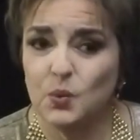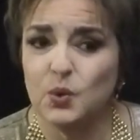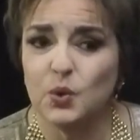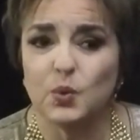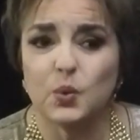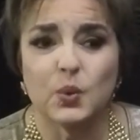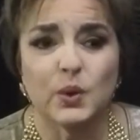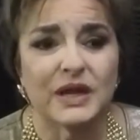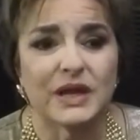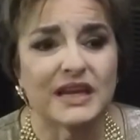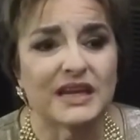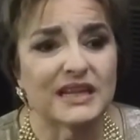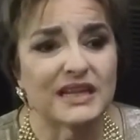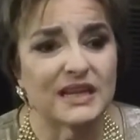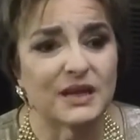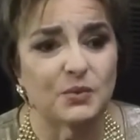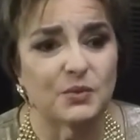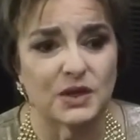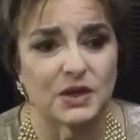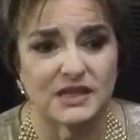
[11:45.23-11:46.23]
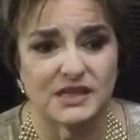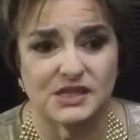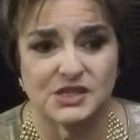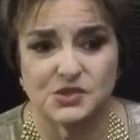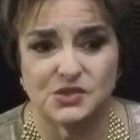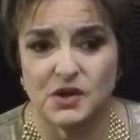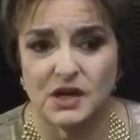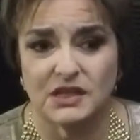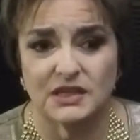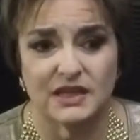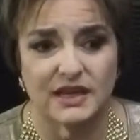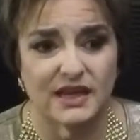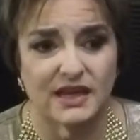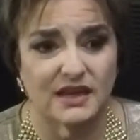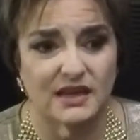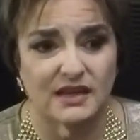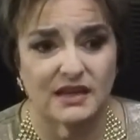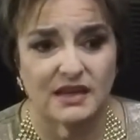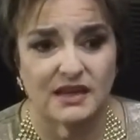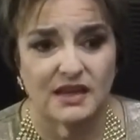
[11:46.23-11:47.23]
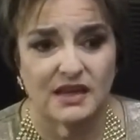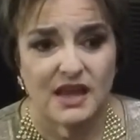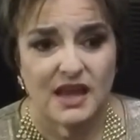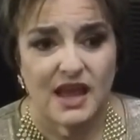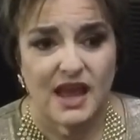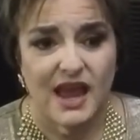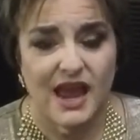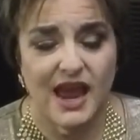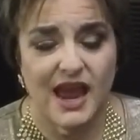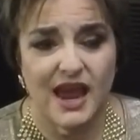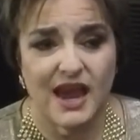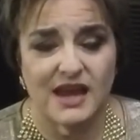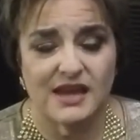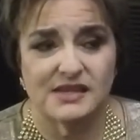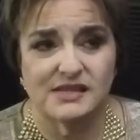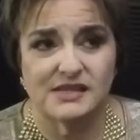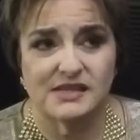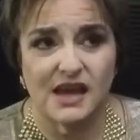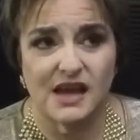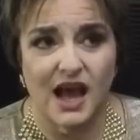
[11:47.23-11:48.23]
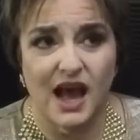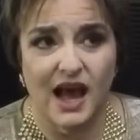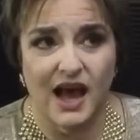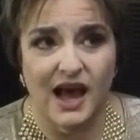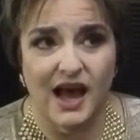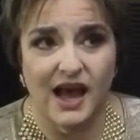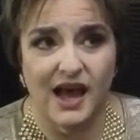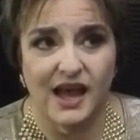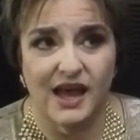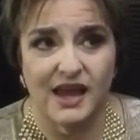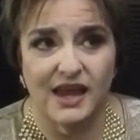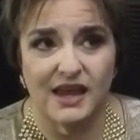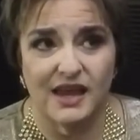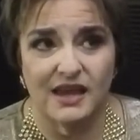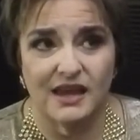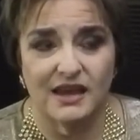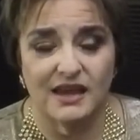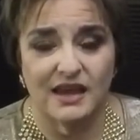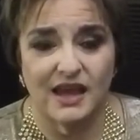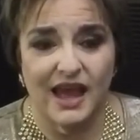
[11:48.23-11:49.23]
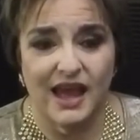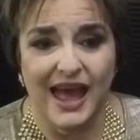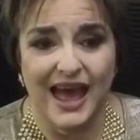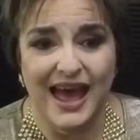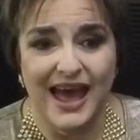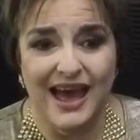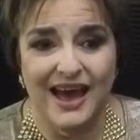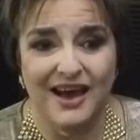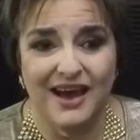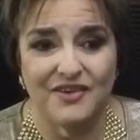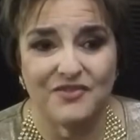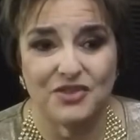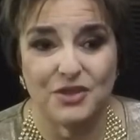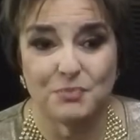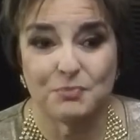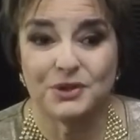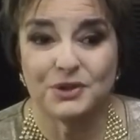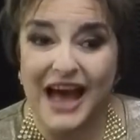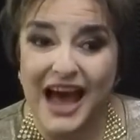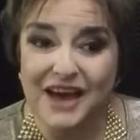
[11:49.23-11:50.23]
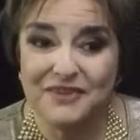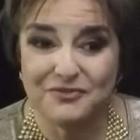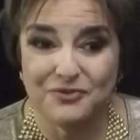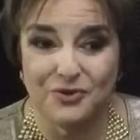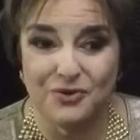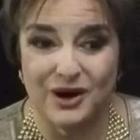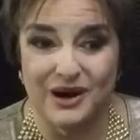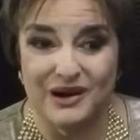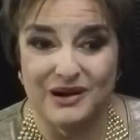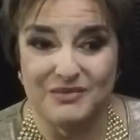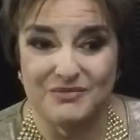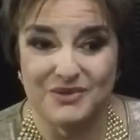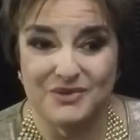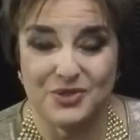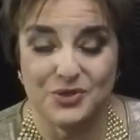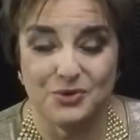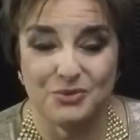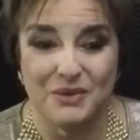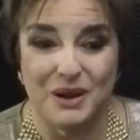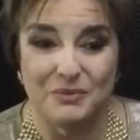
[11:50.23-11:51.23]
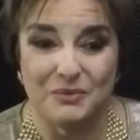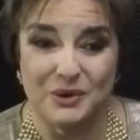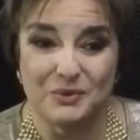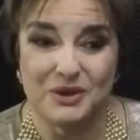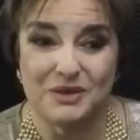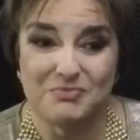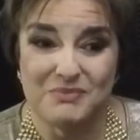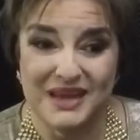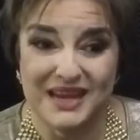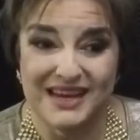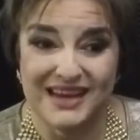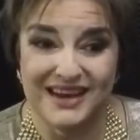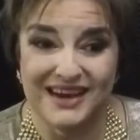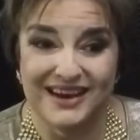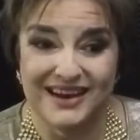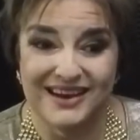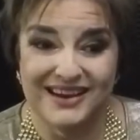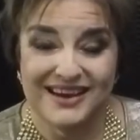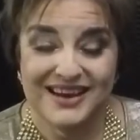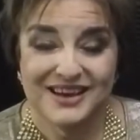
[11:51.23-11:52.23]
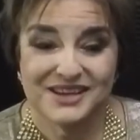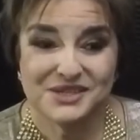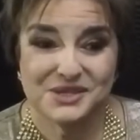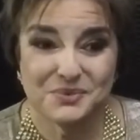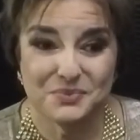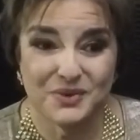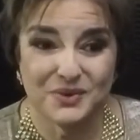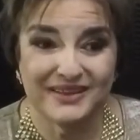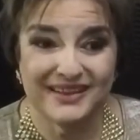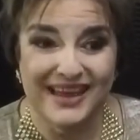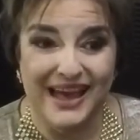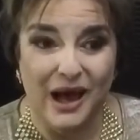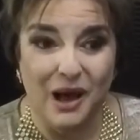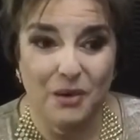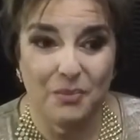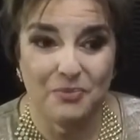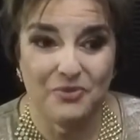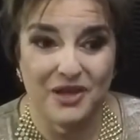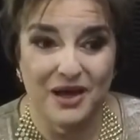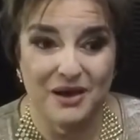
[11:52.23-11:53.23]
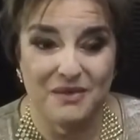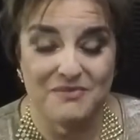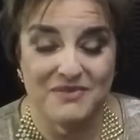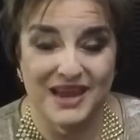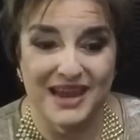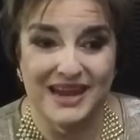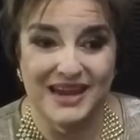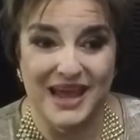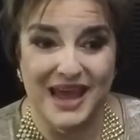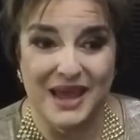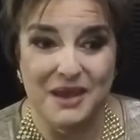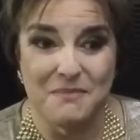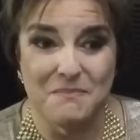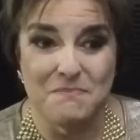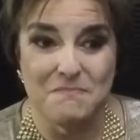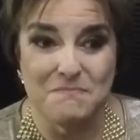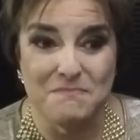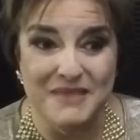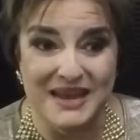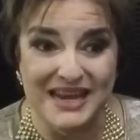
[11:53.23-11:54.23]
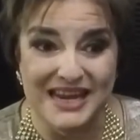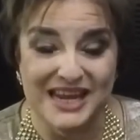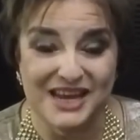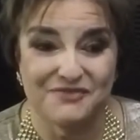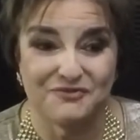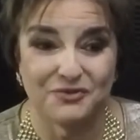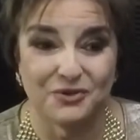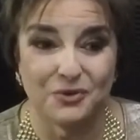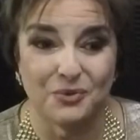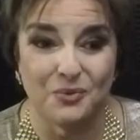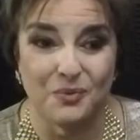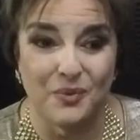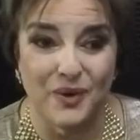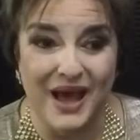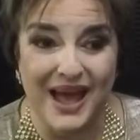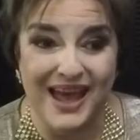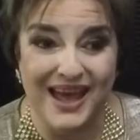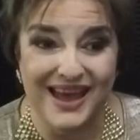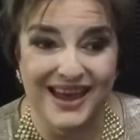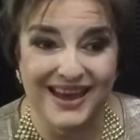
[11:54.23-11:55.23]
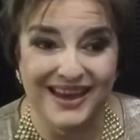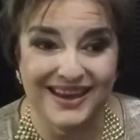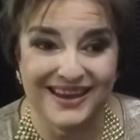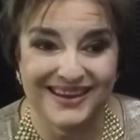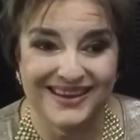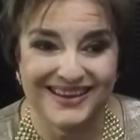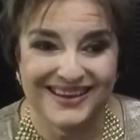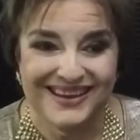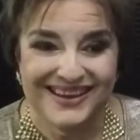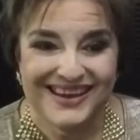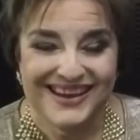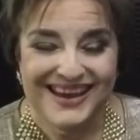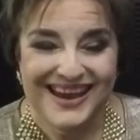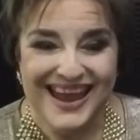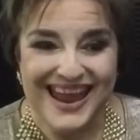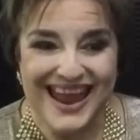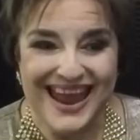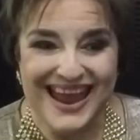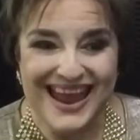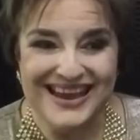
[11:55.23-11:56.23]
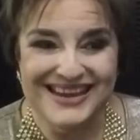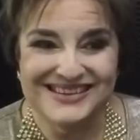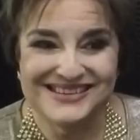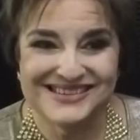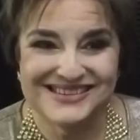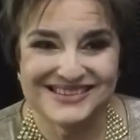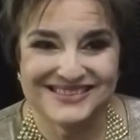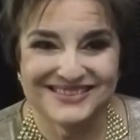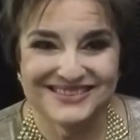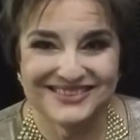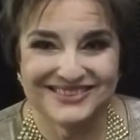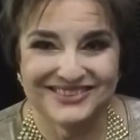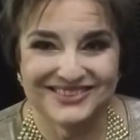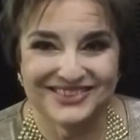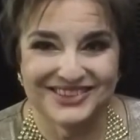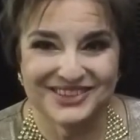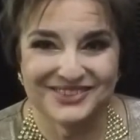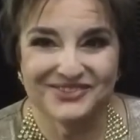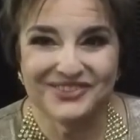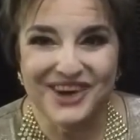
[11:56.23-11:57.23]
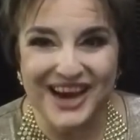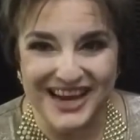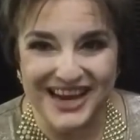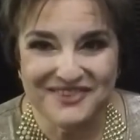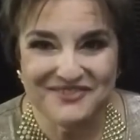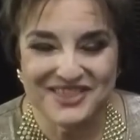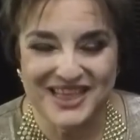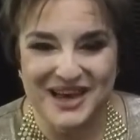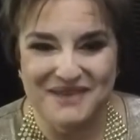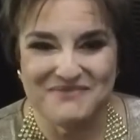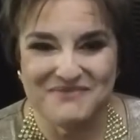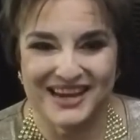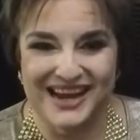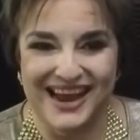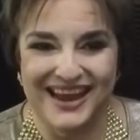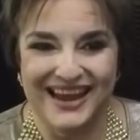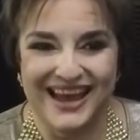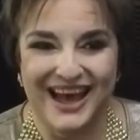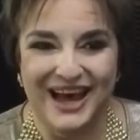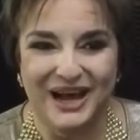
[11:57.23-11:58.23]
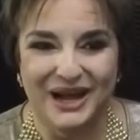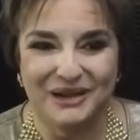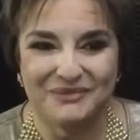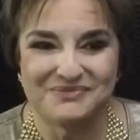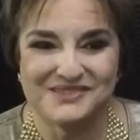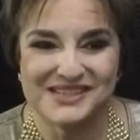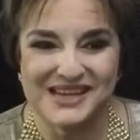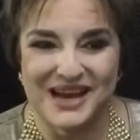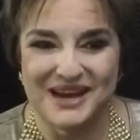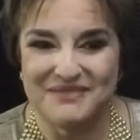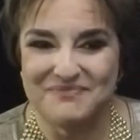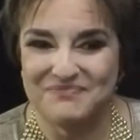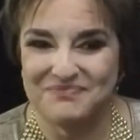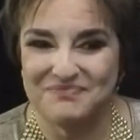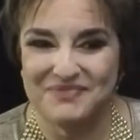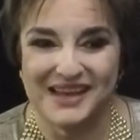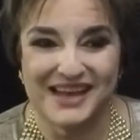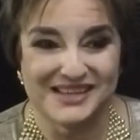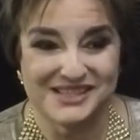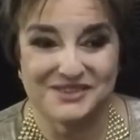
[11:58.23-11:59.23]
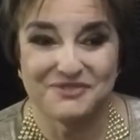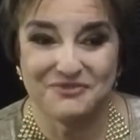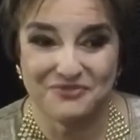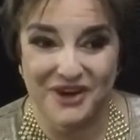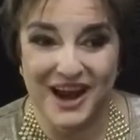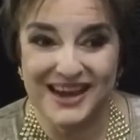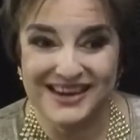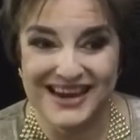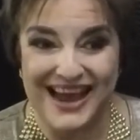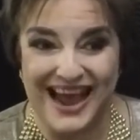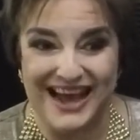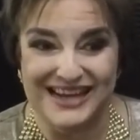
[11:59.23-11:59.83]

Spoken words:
were really, really struggling. Yeah. And I have the platform through my work with media to really help them in a meaningful way. And one of them that I helped because a friend